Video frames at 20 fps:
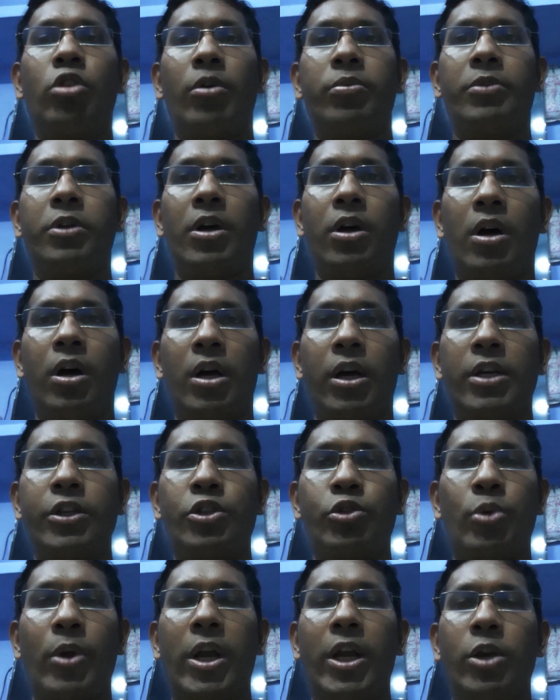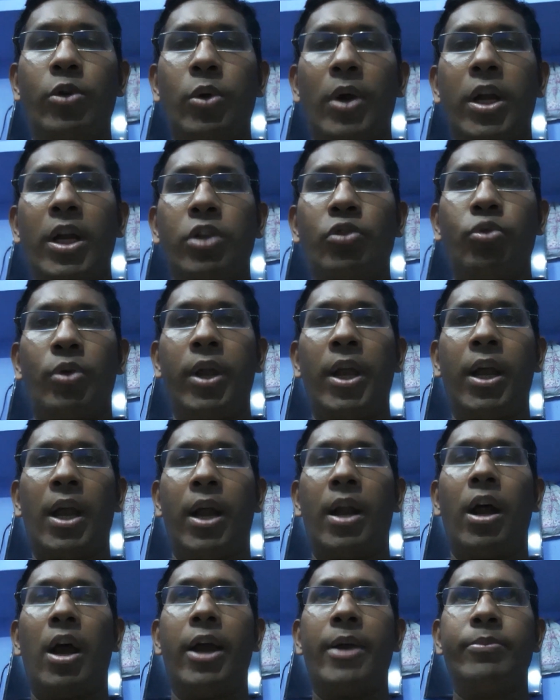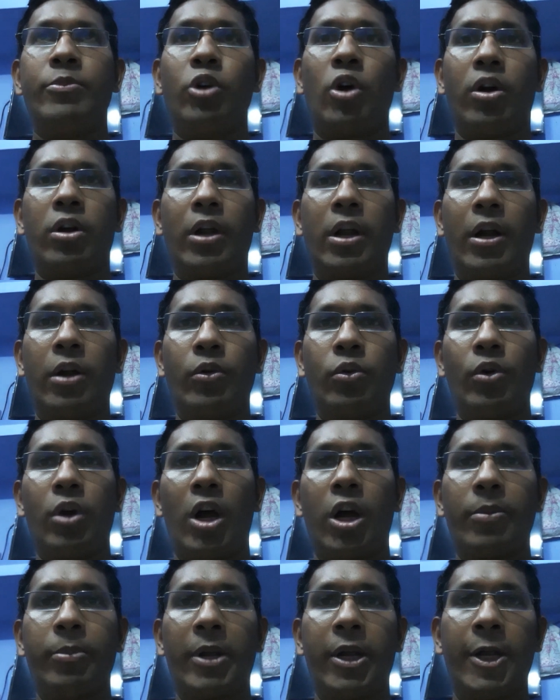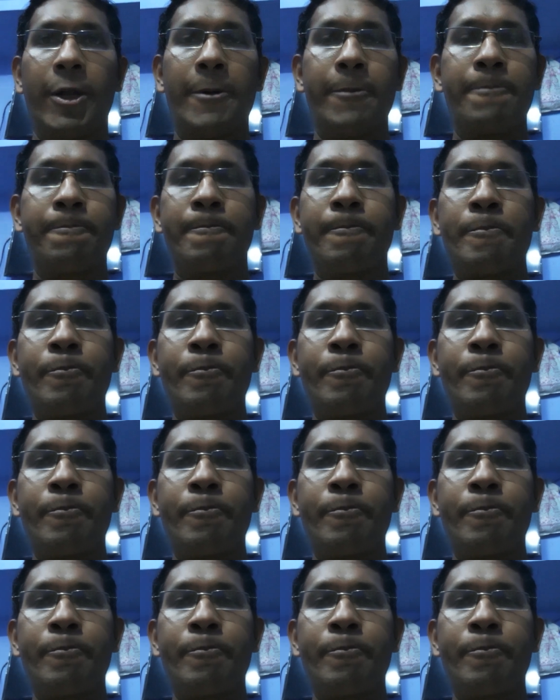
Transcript: of the August 2023 and I am Dr. Anurag Manna,